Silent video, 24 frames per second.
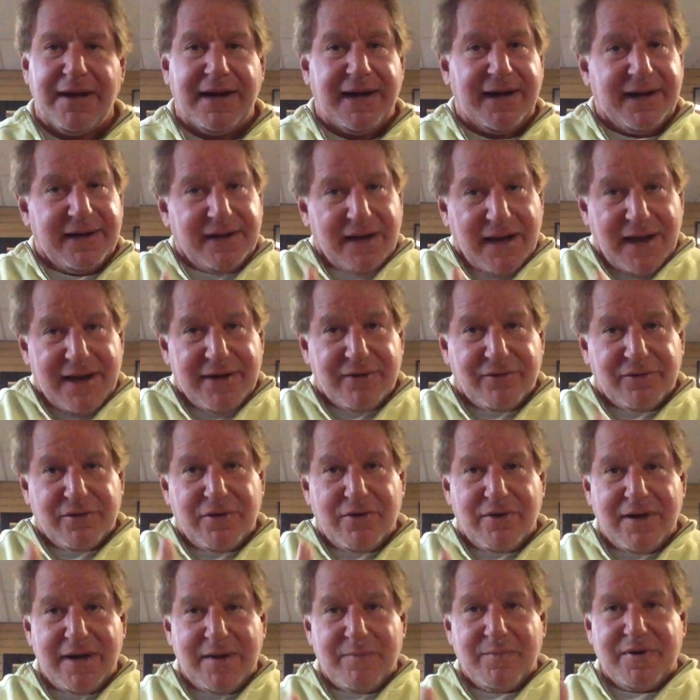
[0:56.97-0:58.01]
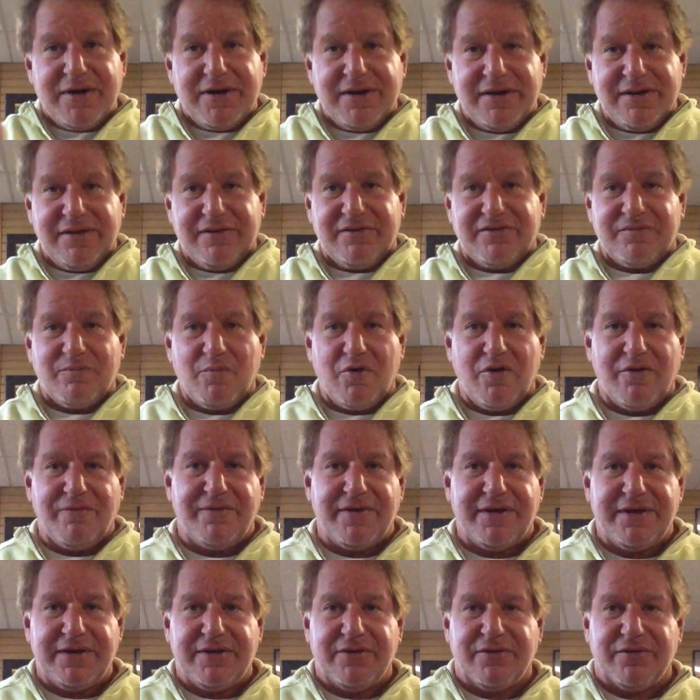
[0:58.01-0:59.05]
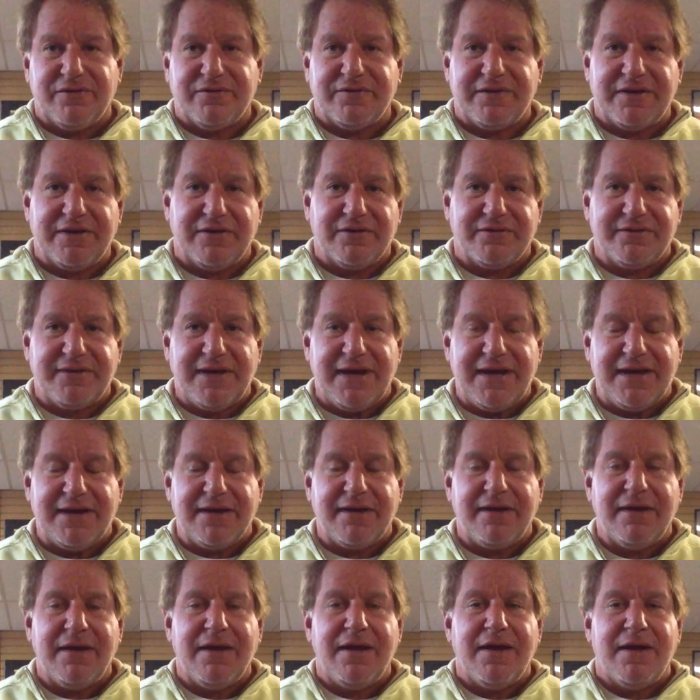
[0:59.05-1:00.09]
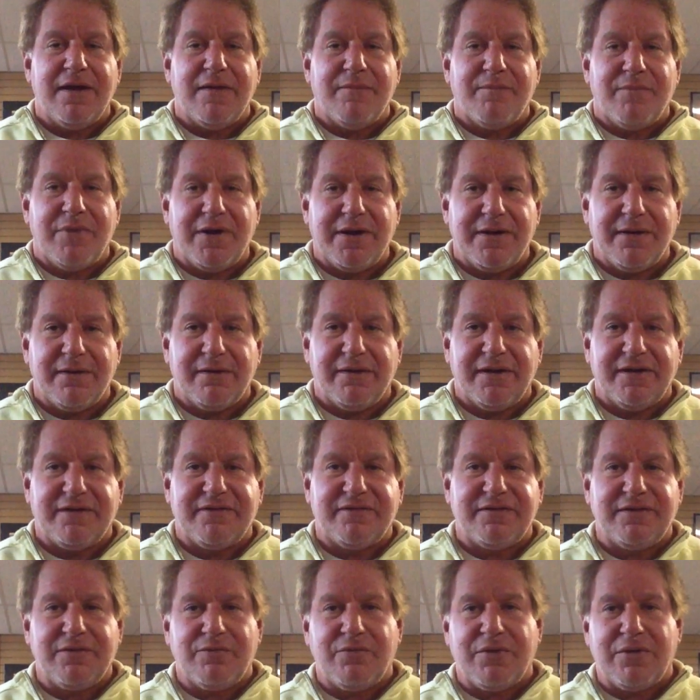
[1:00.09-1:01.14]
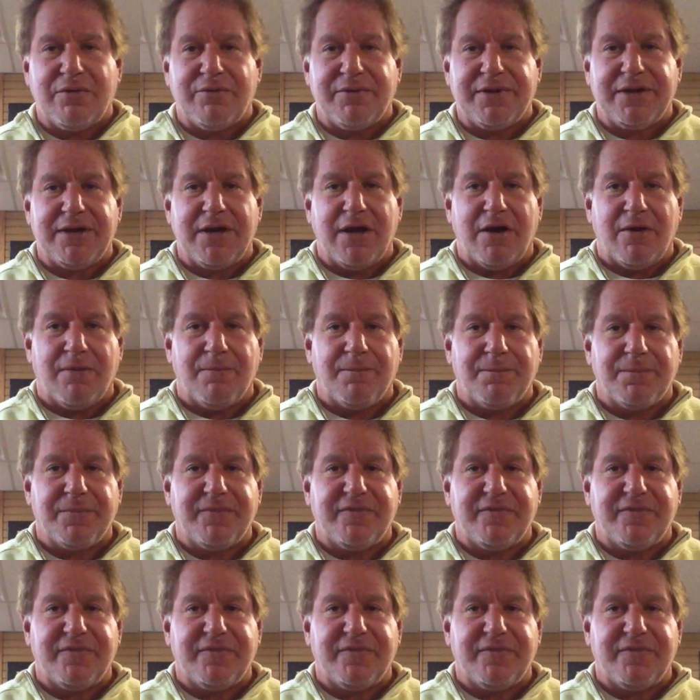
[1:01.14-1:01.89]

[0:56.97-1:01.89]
And I don't know how many of these small videos it'll take, but let's see where we go.